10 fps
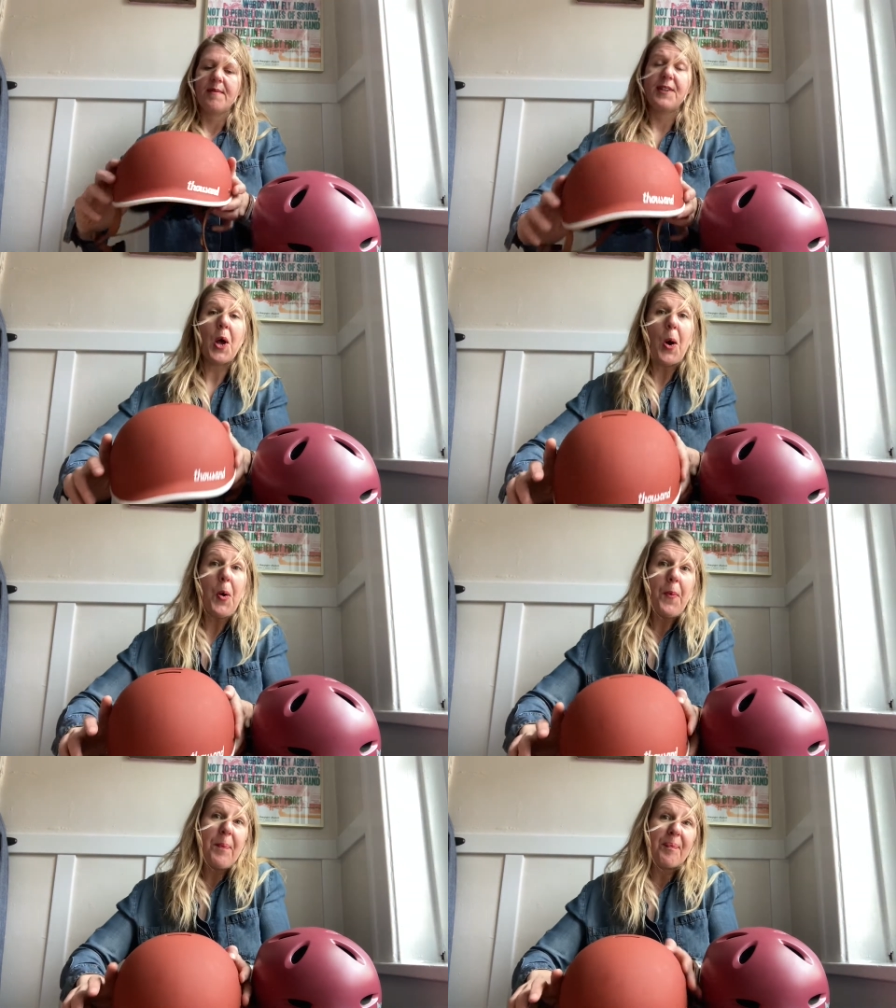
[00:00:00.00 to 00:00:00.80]

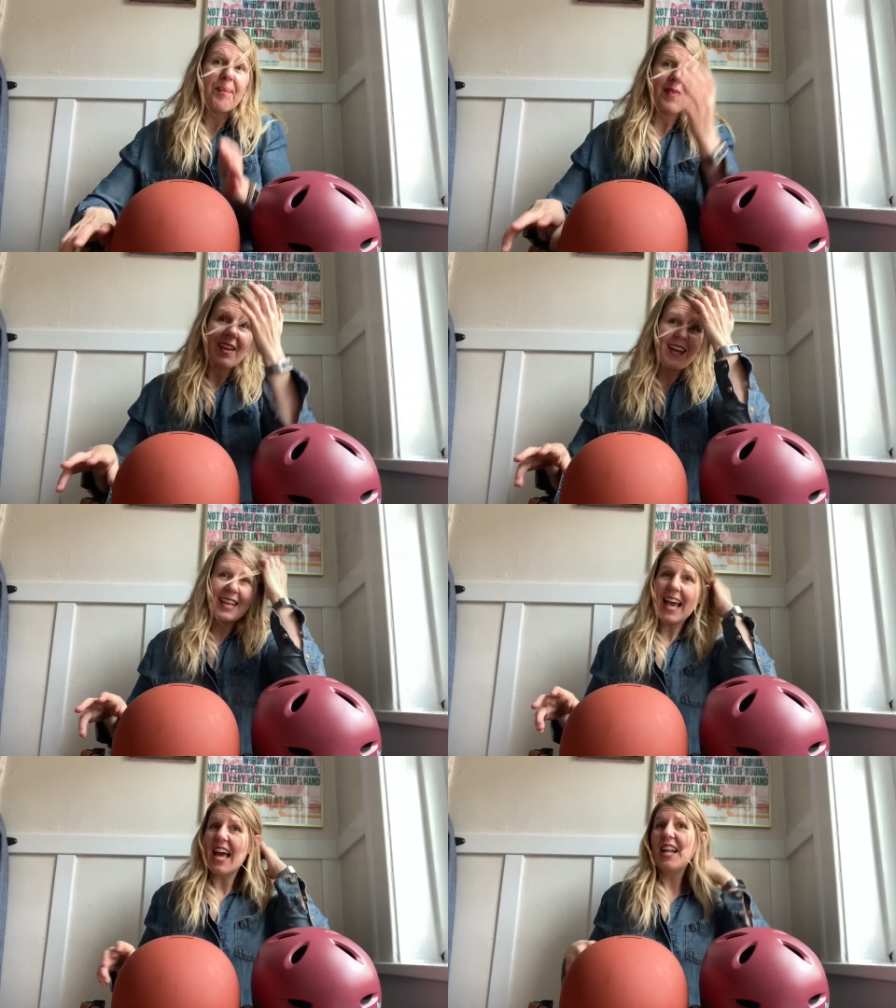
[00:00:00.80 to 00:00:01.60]
So
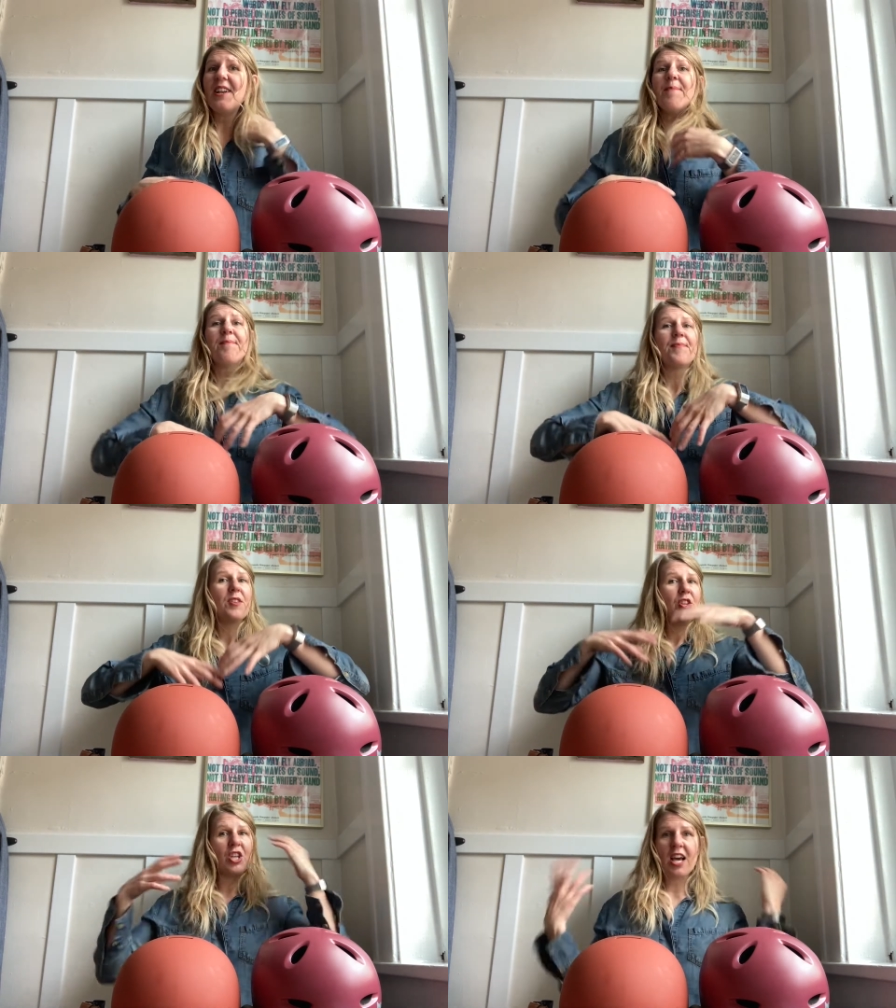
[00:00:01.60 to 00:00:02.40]
again,
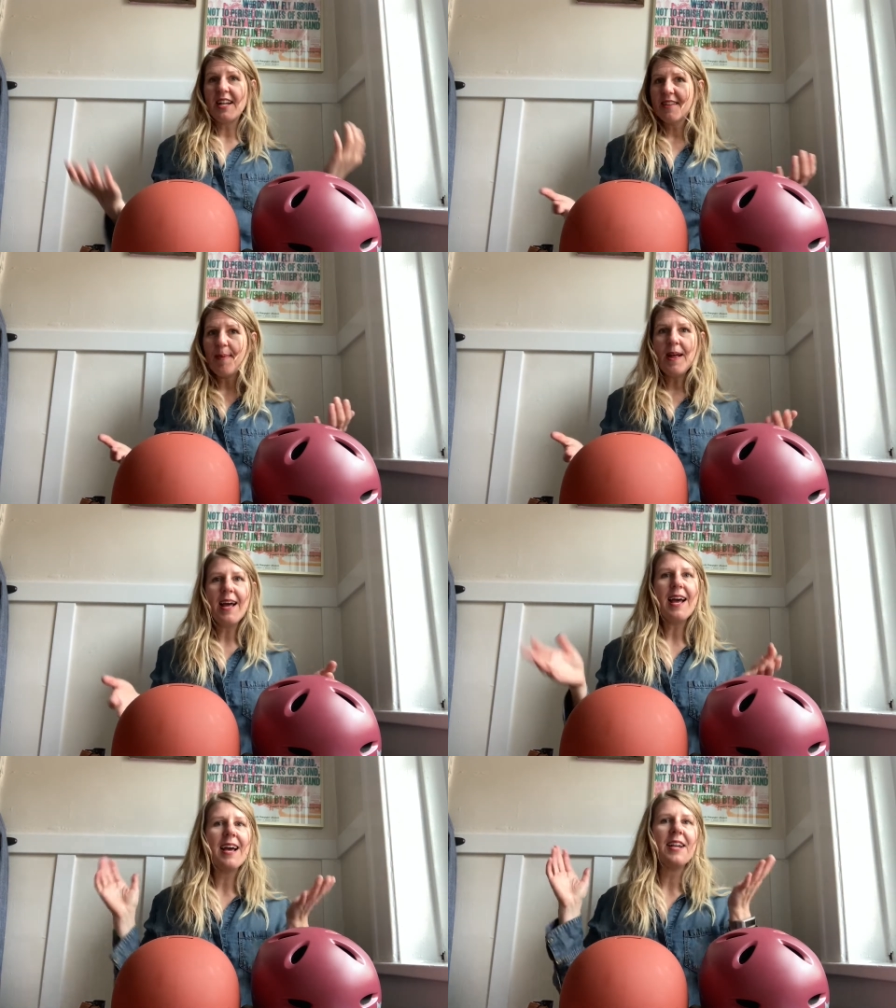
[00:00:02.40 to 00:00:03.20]
you got a small
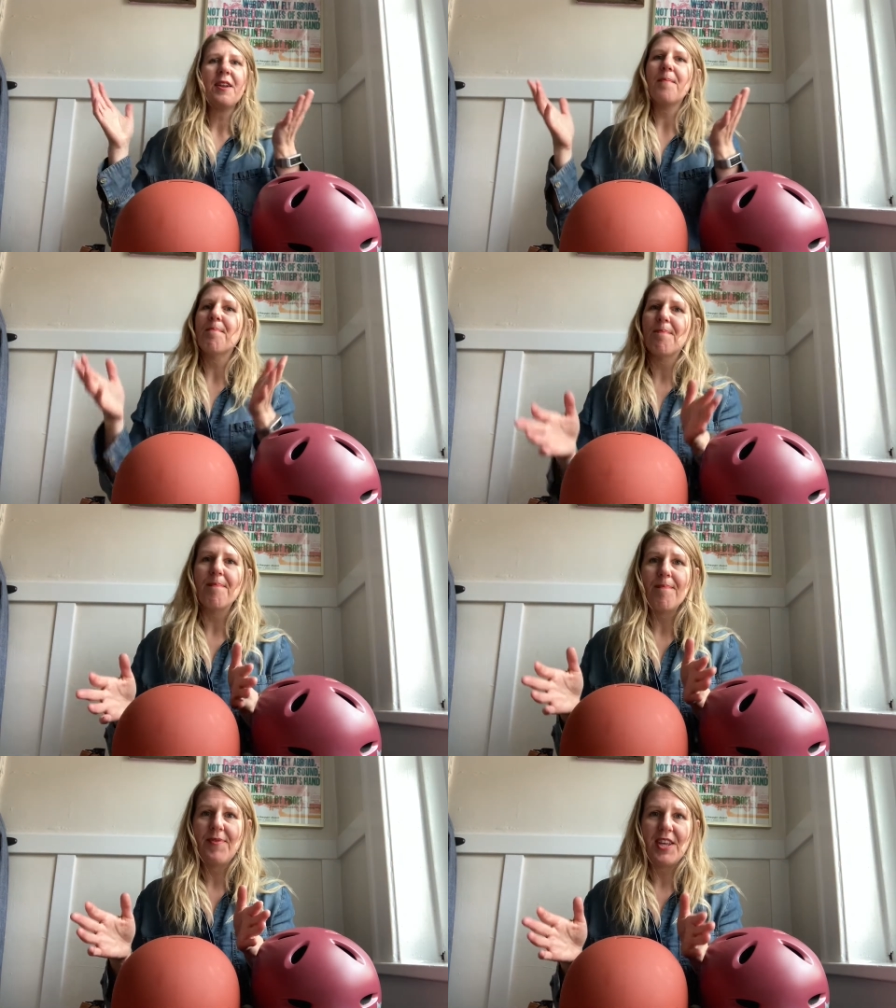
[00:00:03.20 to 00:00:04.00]
head,
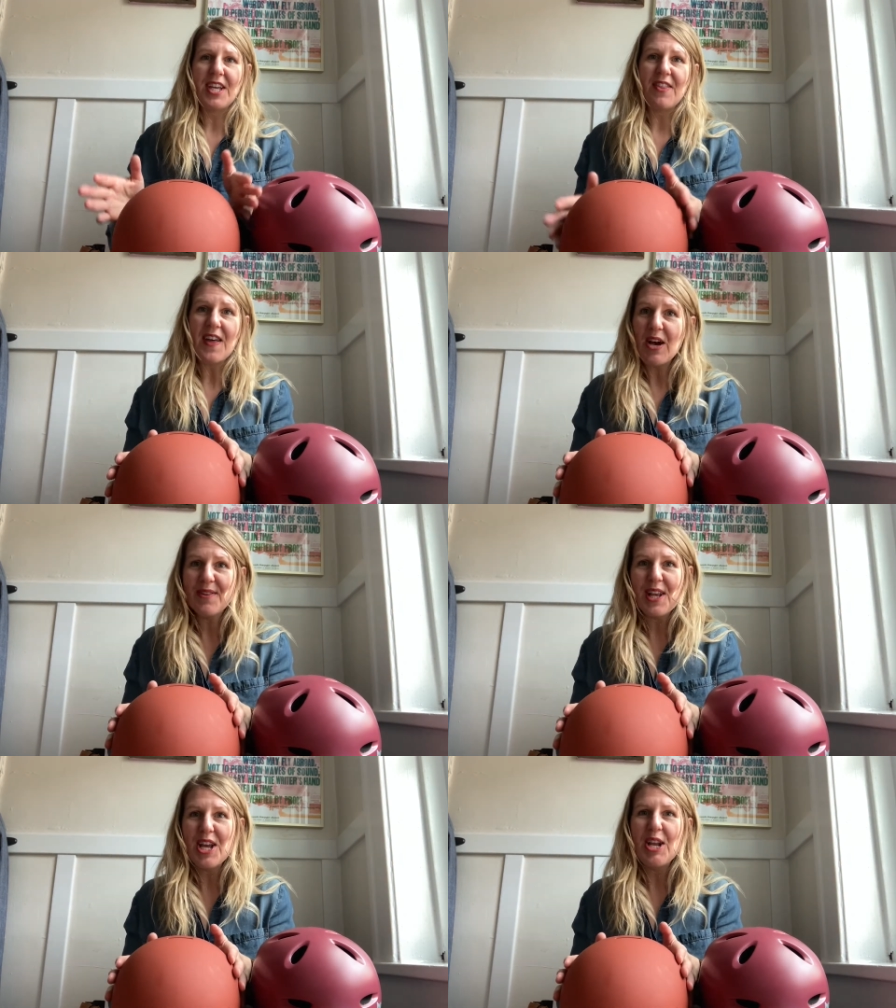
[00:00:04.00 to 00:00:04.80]
the
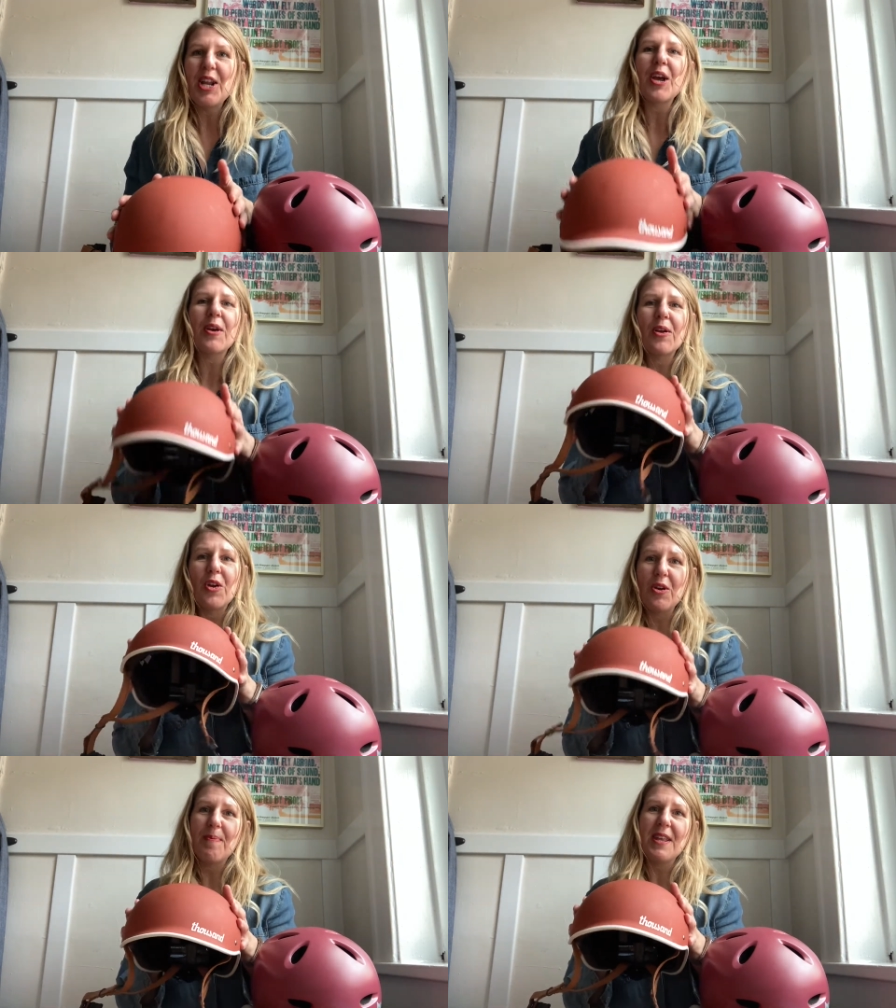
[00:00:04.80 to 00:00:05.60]
1000
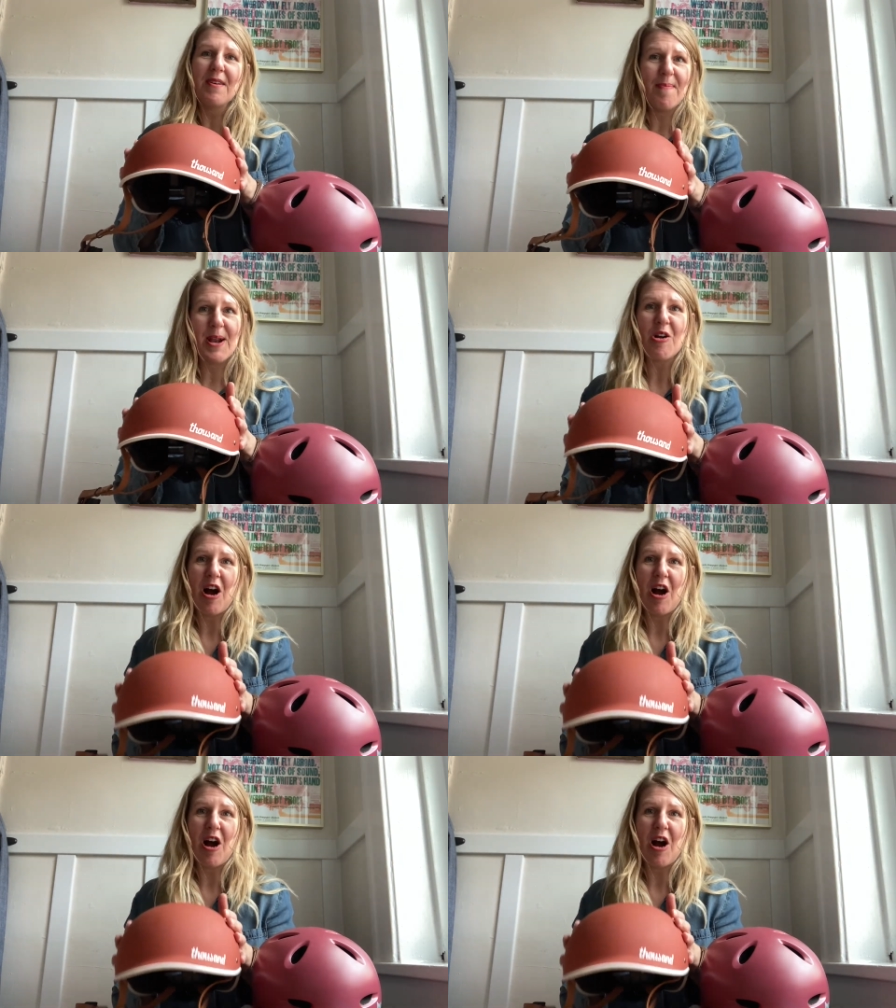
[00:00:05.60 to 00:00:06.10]
could be the better